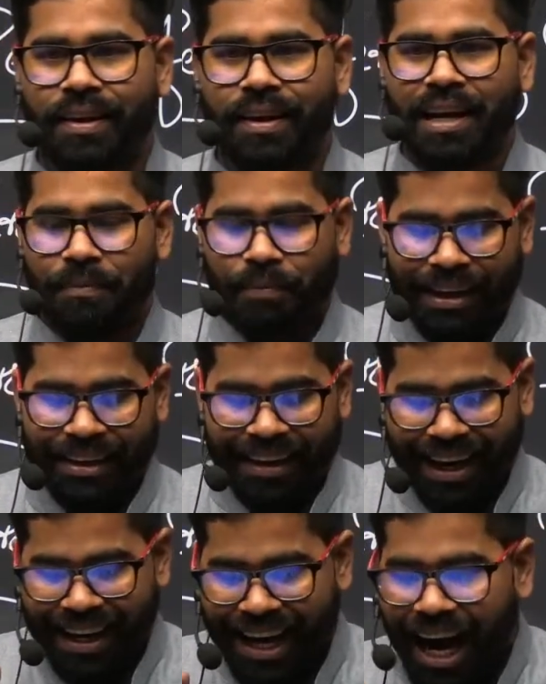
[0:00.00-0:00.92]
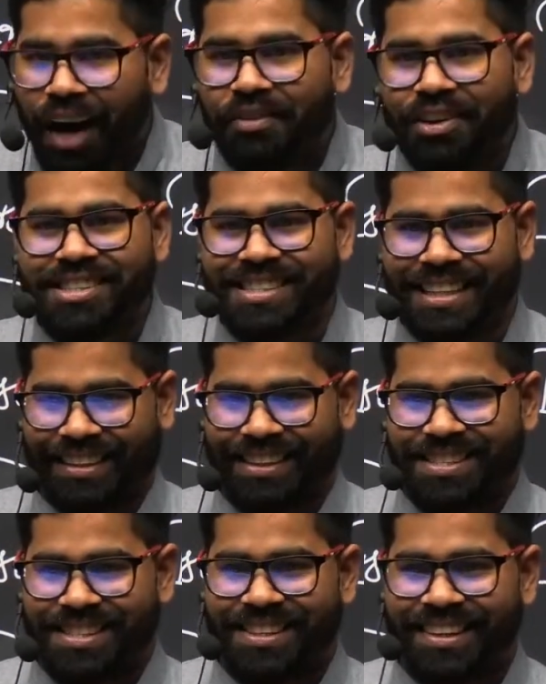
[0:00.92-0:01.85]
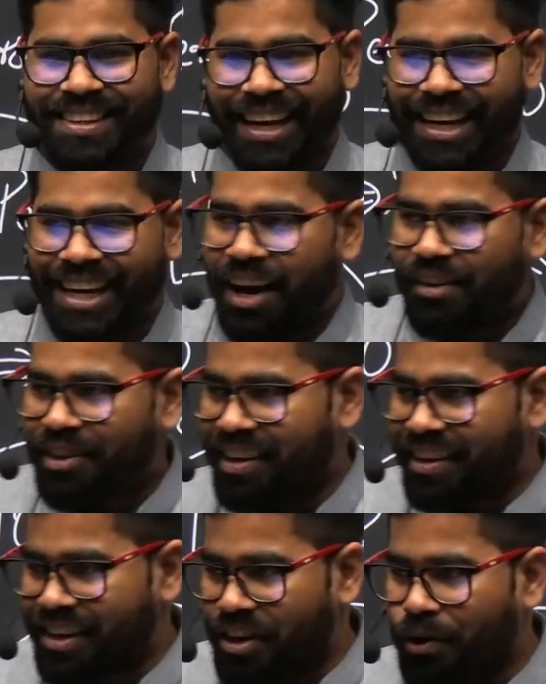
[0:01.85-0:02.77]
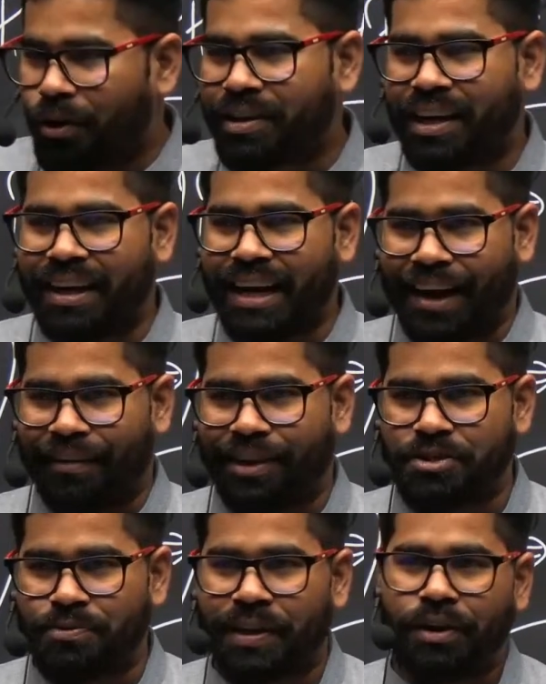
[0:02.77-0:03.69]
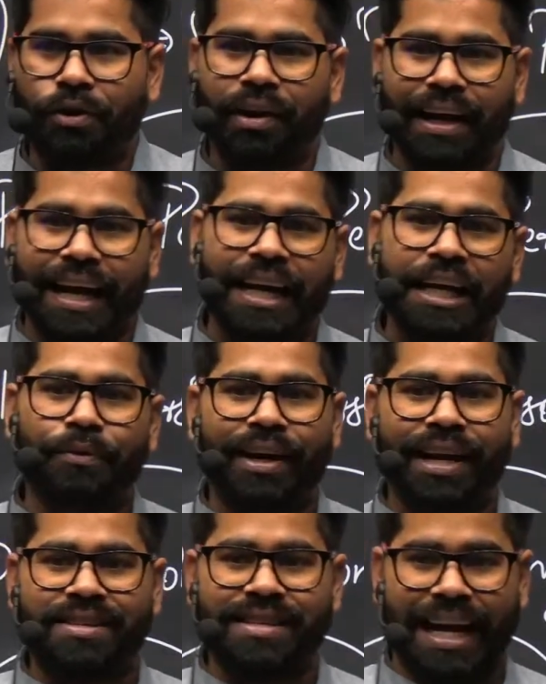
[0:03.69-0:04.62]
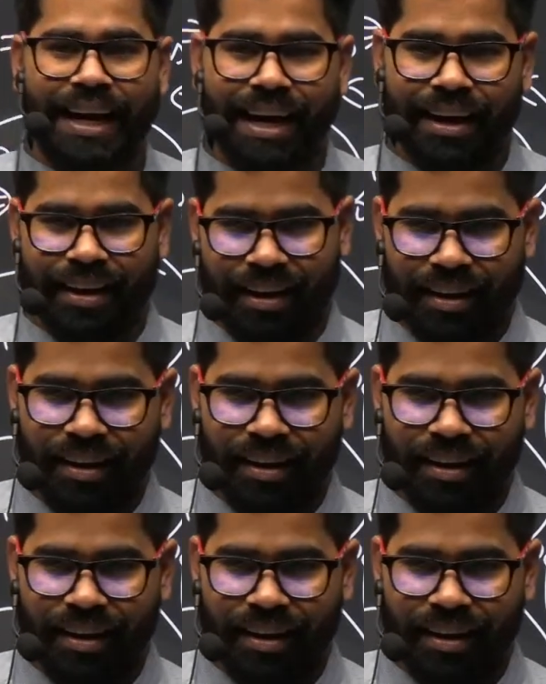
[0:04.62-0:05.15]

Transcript: But in our sense, in our local language, we call anyone as NRI.